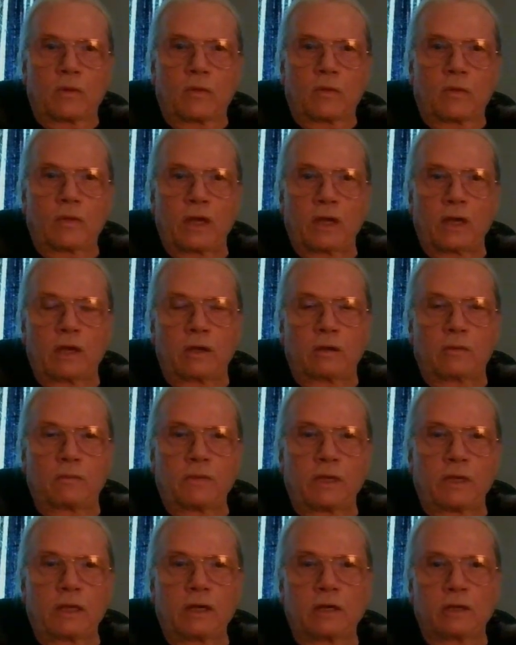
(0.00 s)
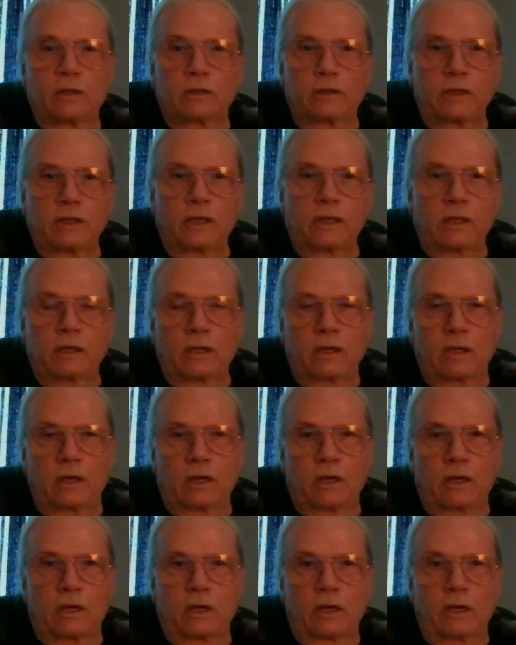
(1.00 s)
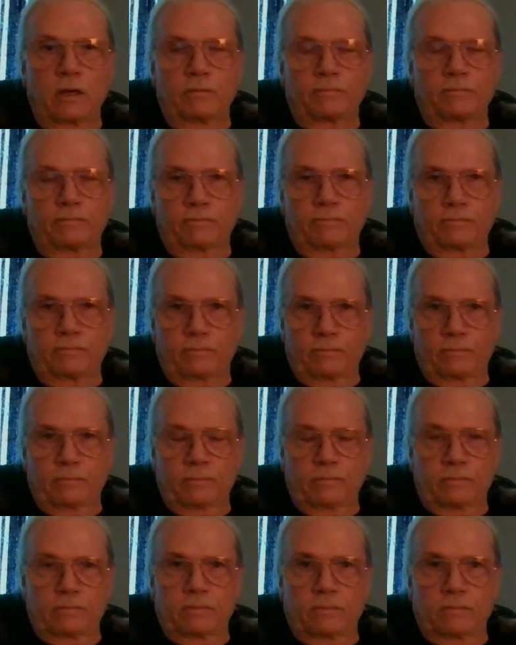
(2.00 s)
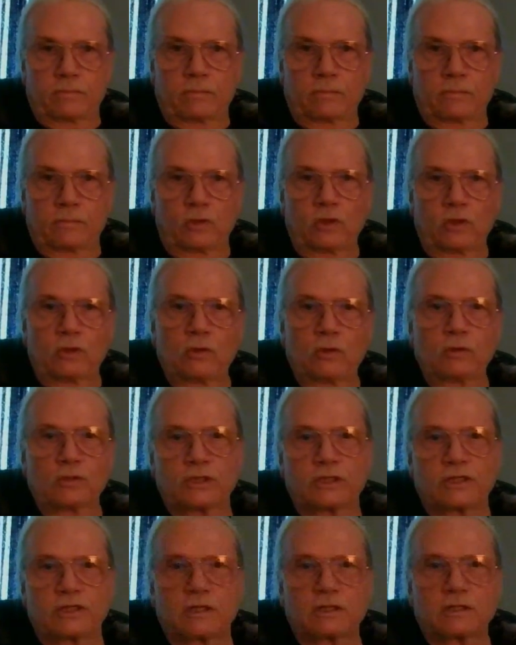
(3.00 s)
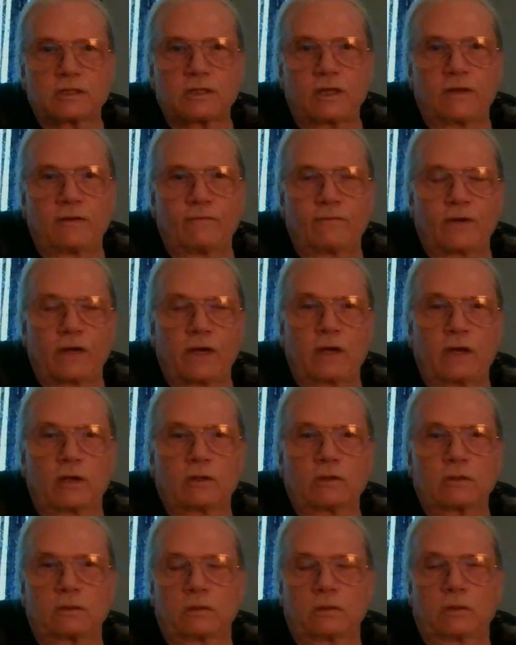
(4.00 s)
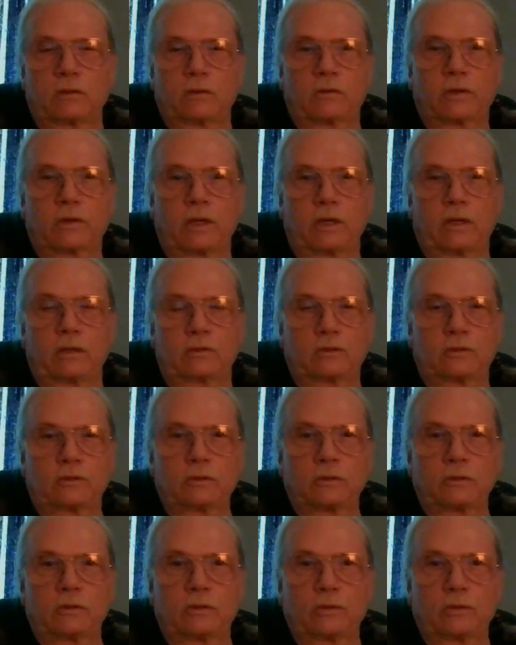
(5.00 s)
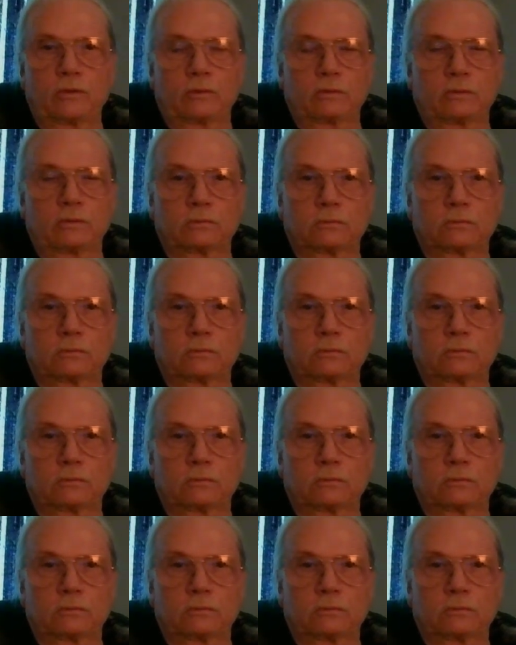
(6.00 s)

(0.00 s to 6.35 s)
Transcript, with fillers: they immediately uh, use this event, okay, to